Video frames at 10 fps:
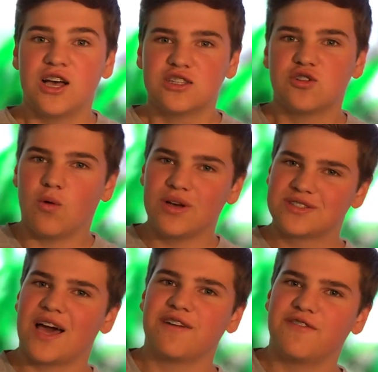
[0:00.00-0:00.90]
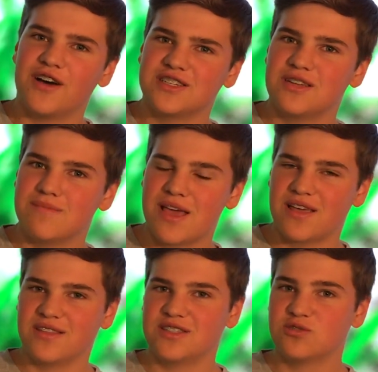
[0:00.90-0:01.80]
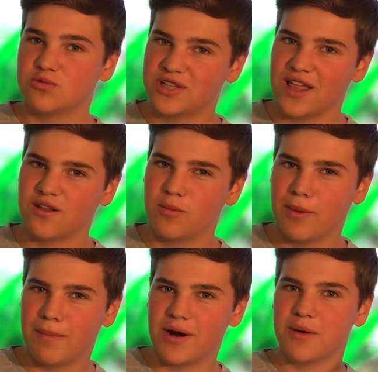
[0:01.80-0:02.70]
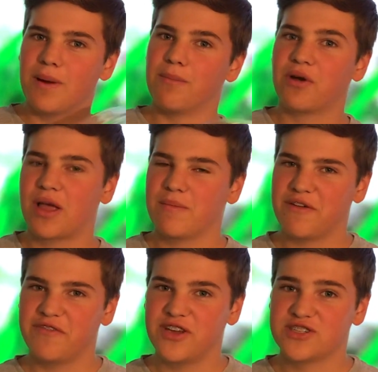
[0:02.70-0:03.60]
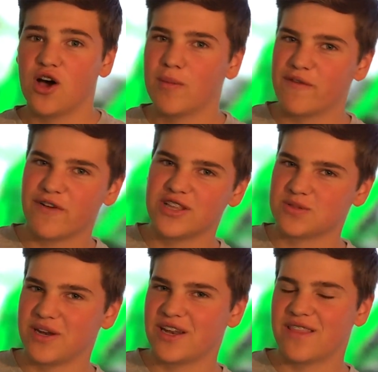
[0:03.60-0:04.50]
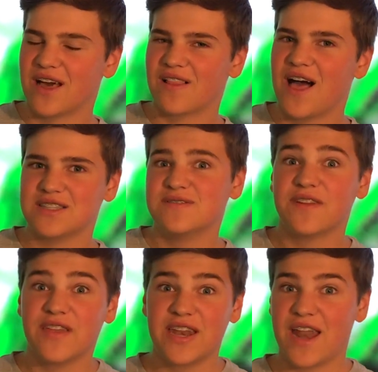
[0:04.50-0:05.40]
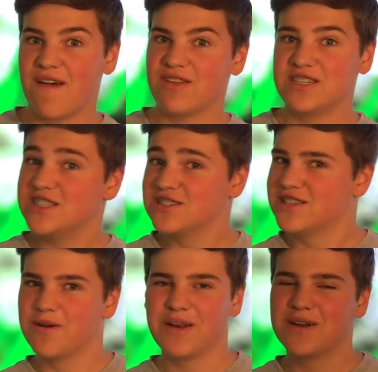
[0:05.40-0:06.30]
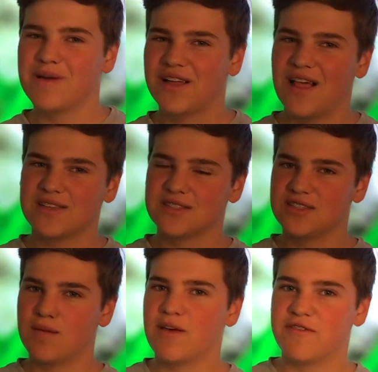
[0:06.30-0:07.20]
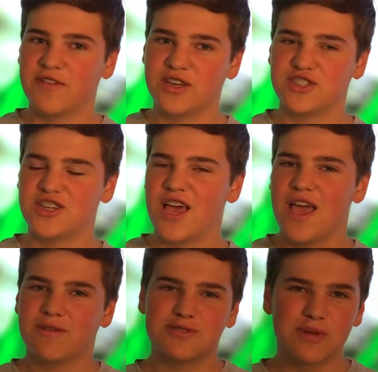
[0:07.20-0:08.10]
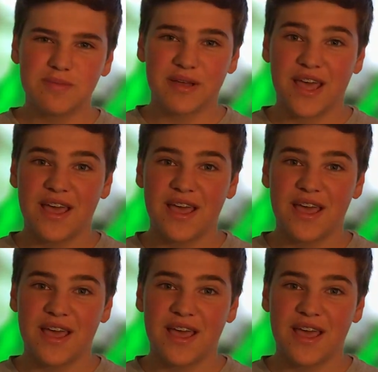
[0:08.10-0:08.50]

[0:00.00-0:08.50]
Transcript: So it was kind of fun to make the school day a little bit better by bringing my fish. All my friends went into that class. Even if they didn't have that teacher, they went into my class and saw my fish. It was a really big